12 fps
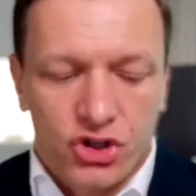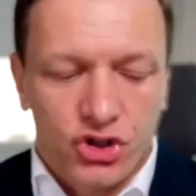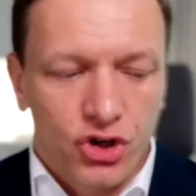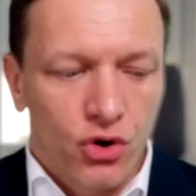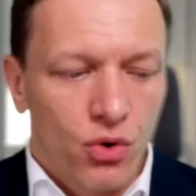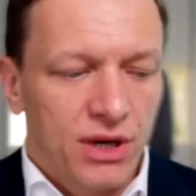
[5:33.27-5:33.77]

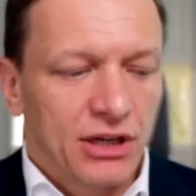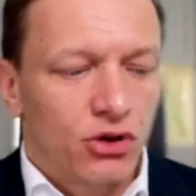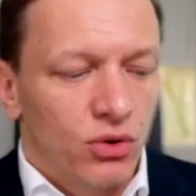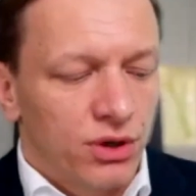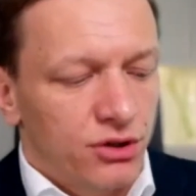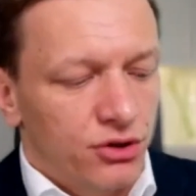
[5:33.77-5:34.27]
so in
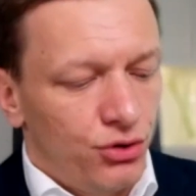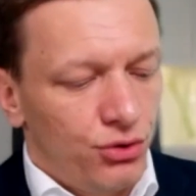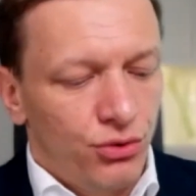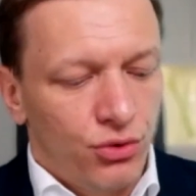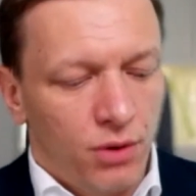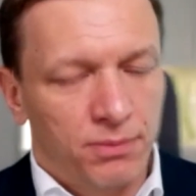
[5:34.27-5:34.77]
order
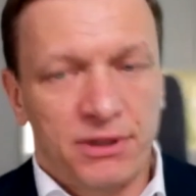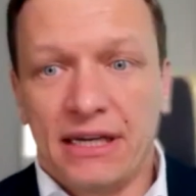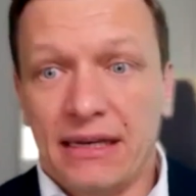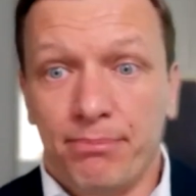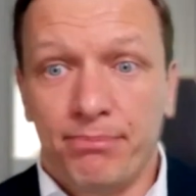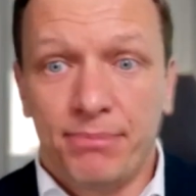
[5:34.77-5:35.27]
to obtain
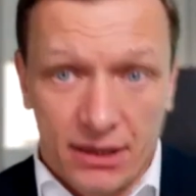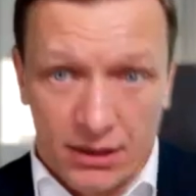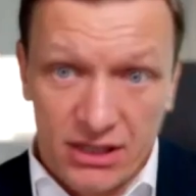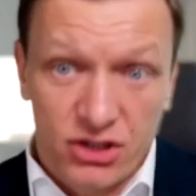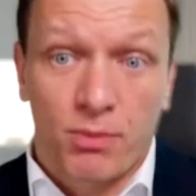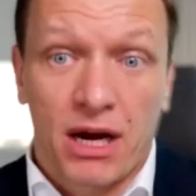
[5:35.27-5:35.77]
a BLA,
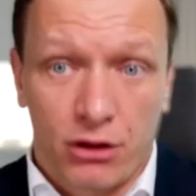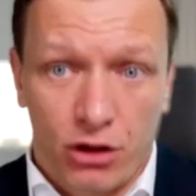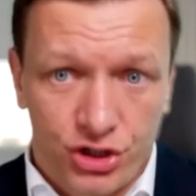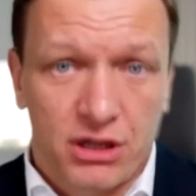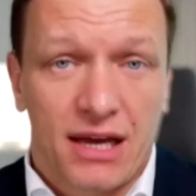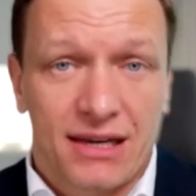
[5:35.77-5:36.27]
so
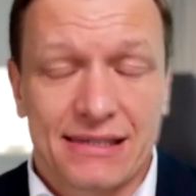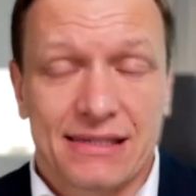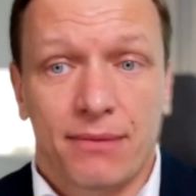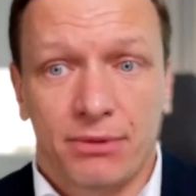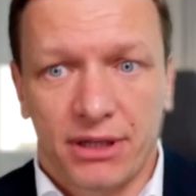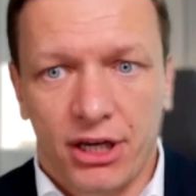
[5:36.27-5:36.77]
biological license
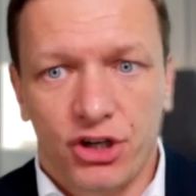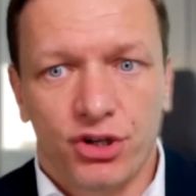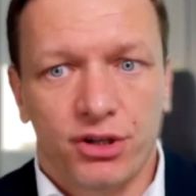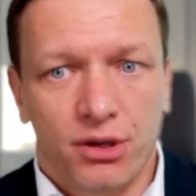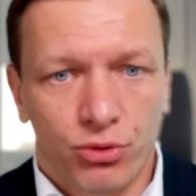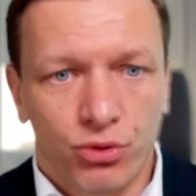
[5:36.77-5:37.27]

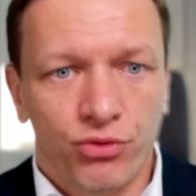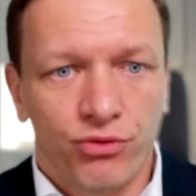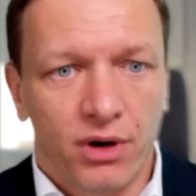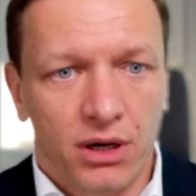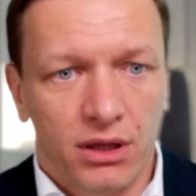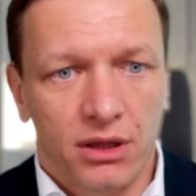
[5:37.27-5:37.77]
application
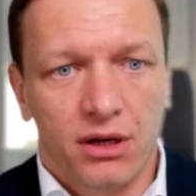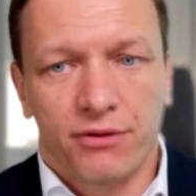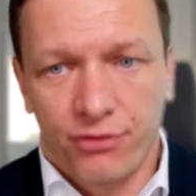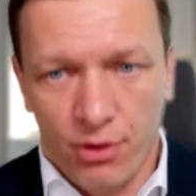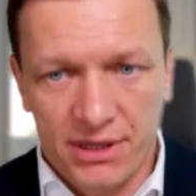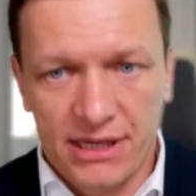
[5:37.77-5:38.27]
approval
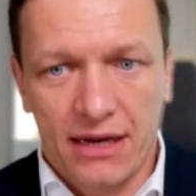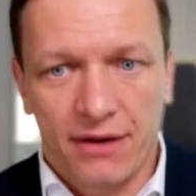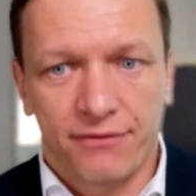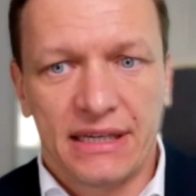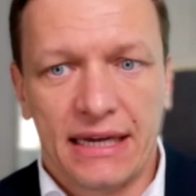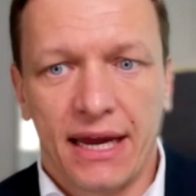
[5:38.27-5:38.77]
from the
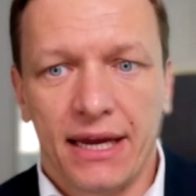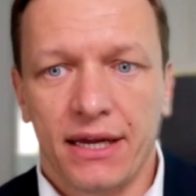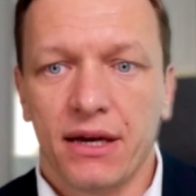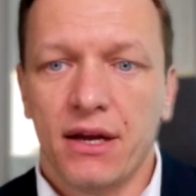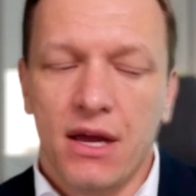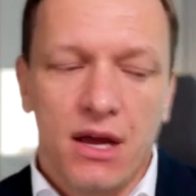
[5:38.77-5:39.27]
FDA,